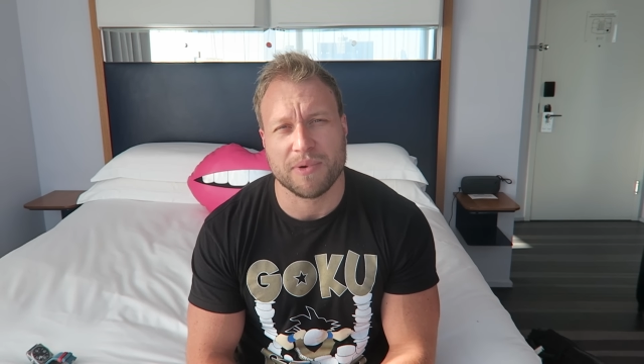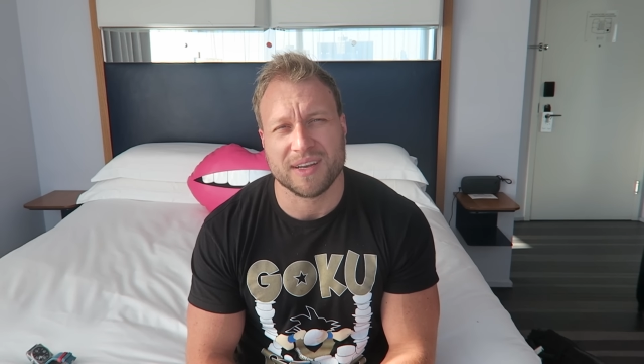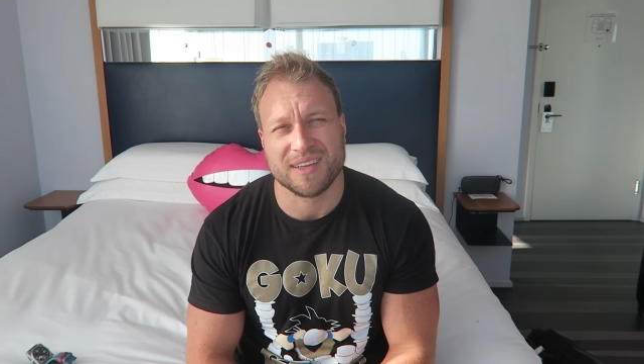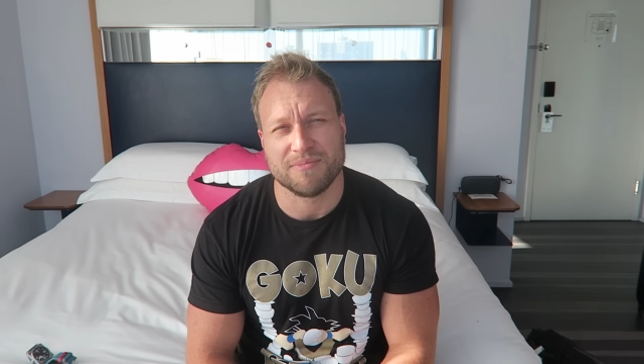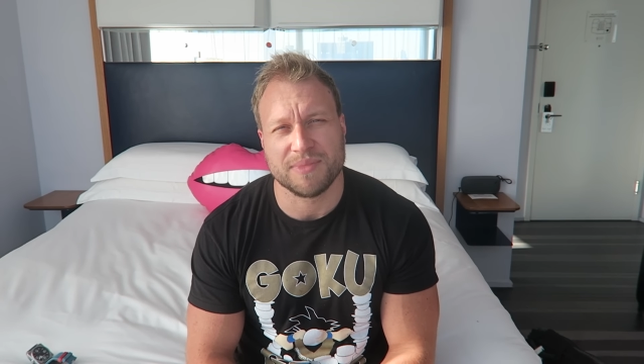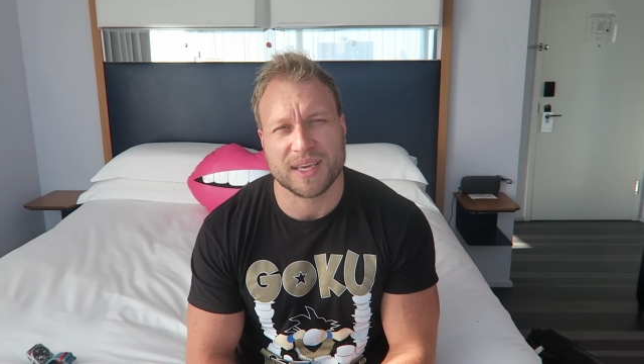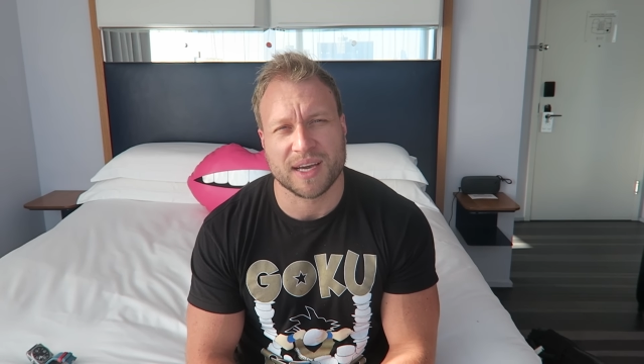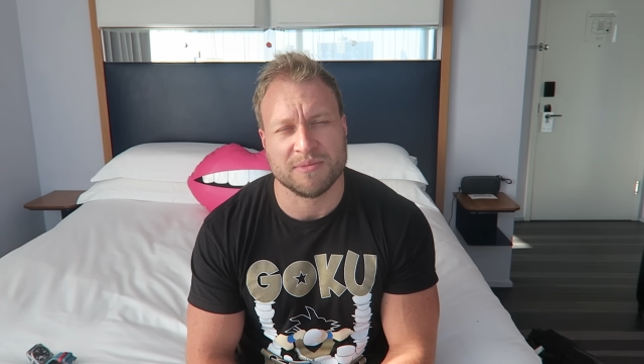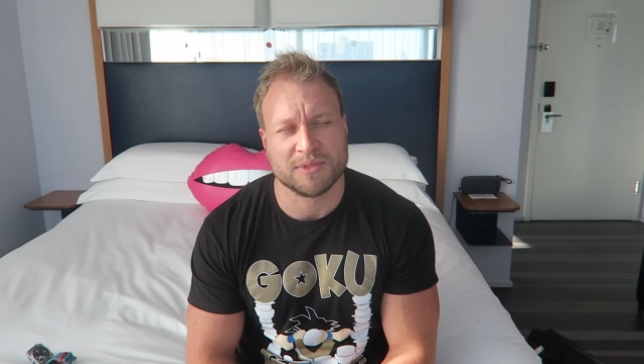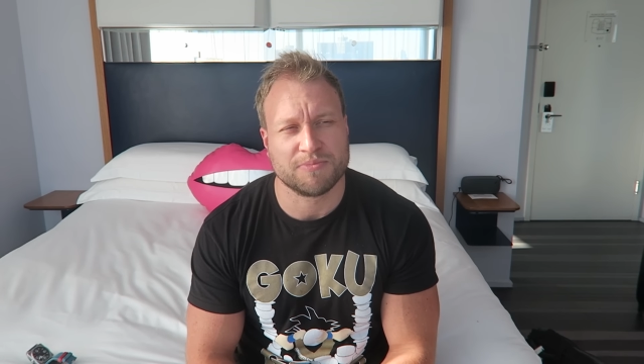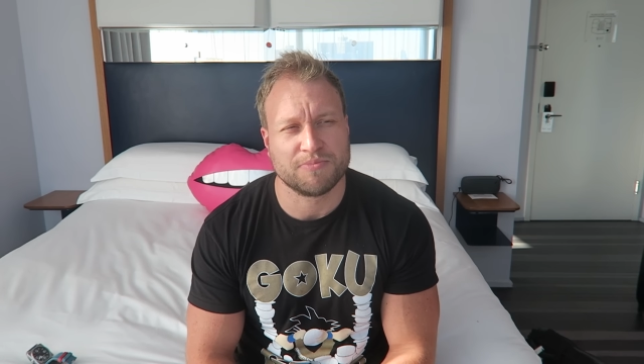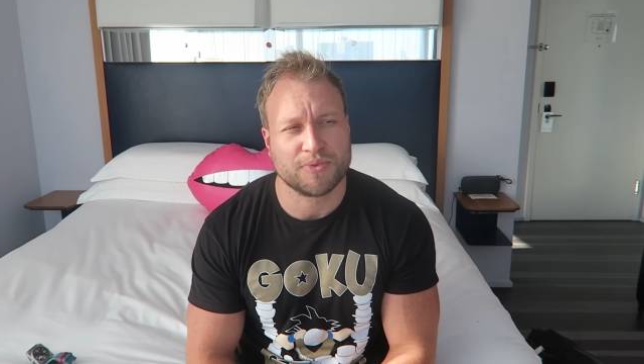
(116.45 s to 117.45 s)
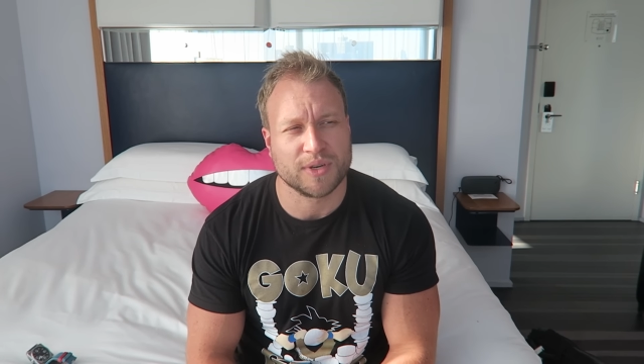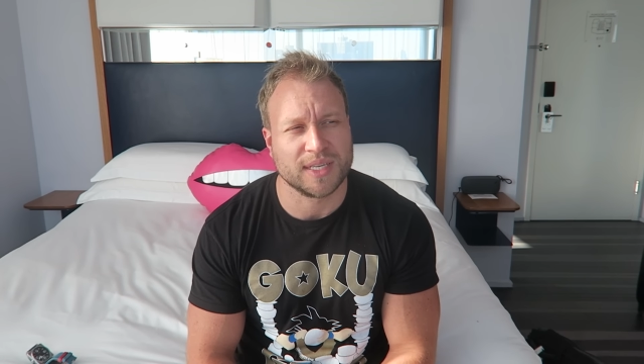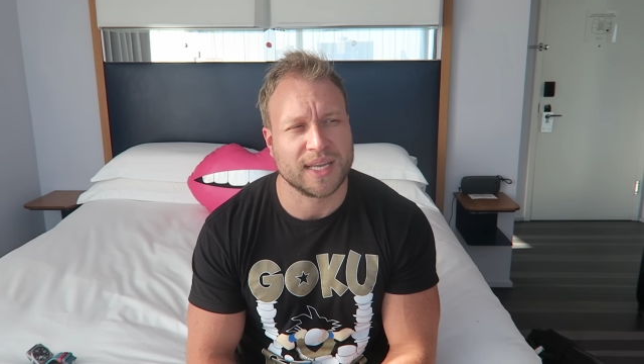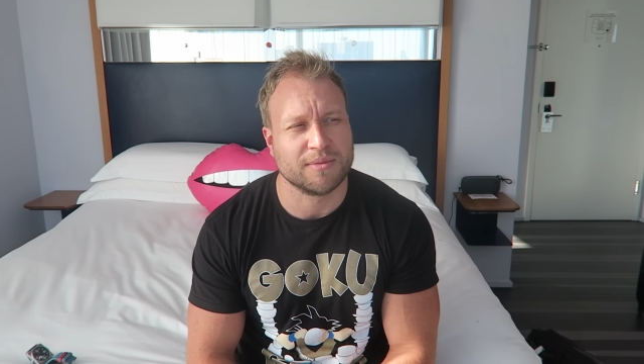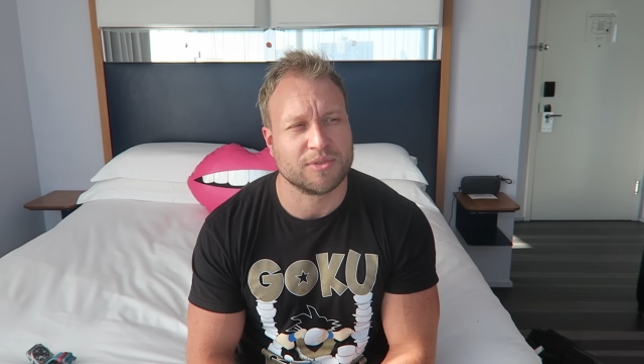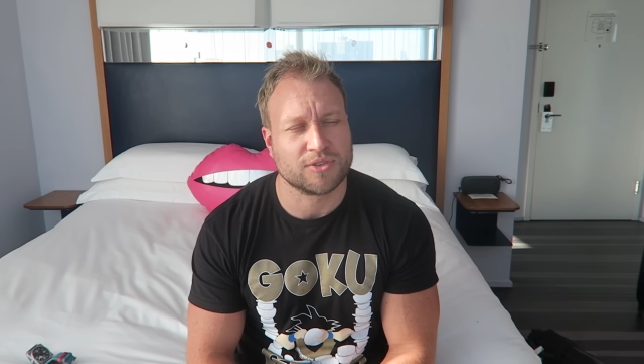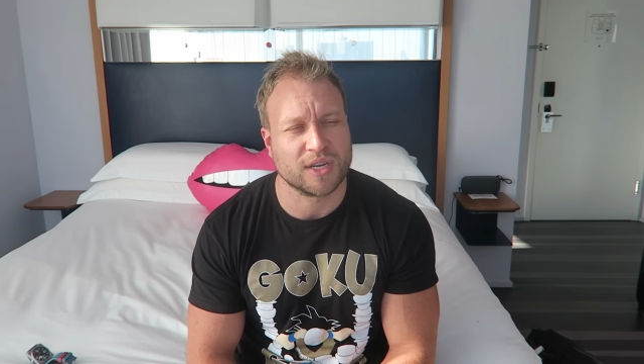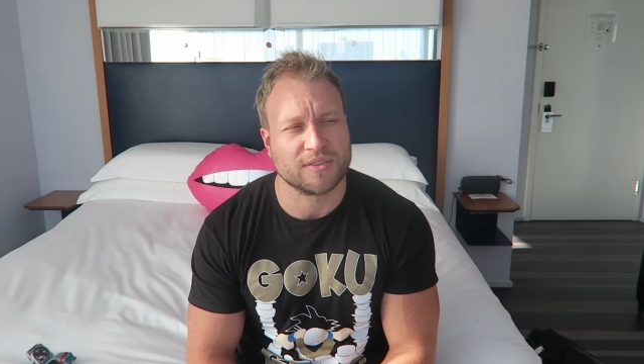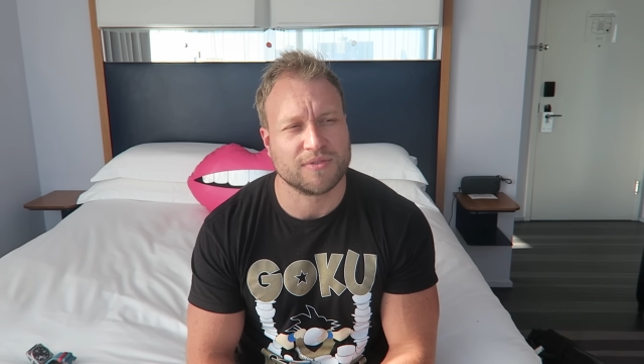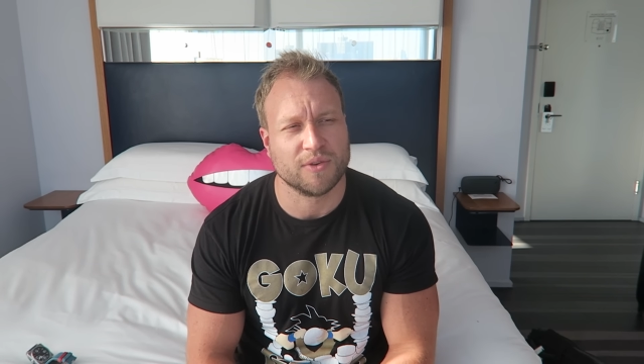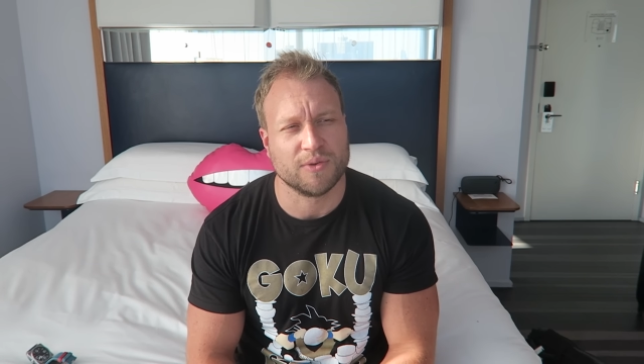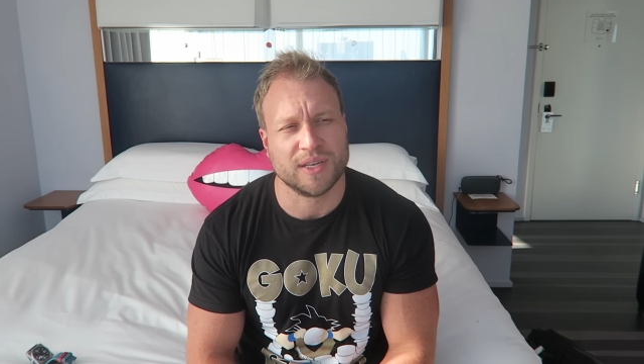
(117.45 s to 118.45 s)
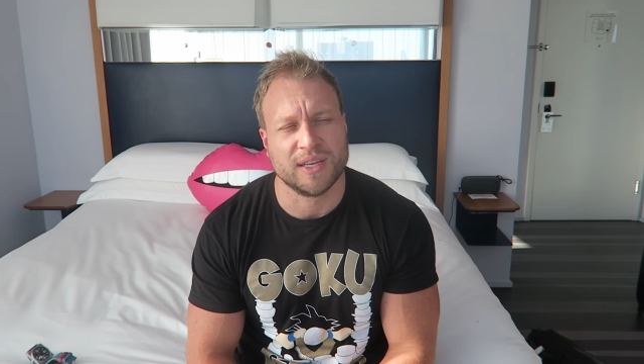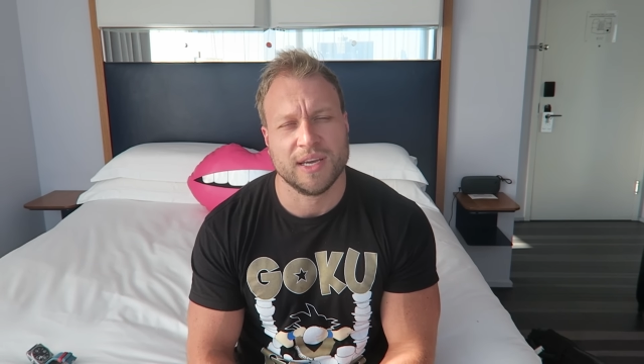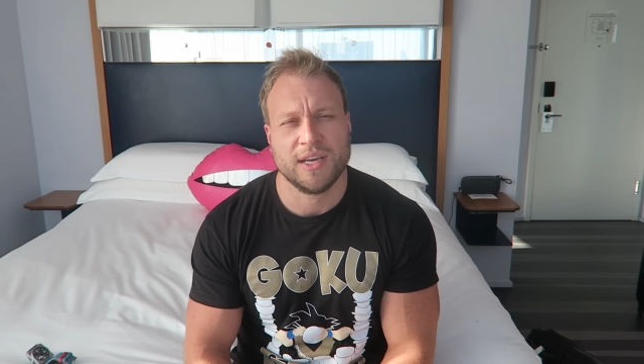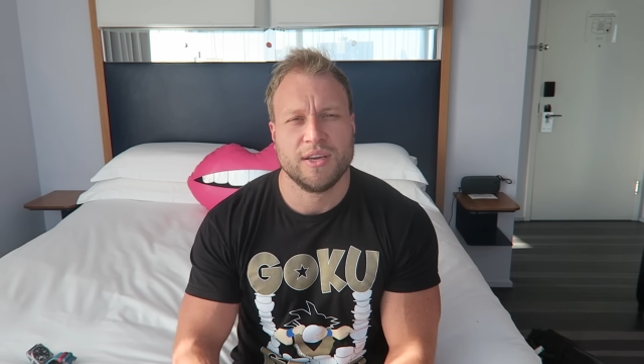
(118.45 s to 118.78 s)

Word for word: but it becomes pretty damn stressful when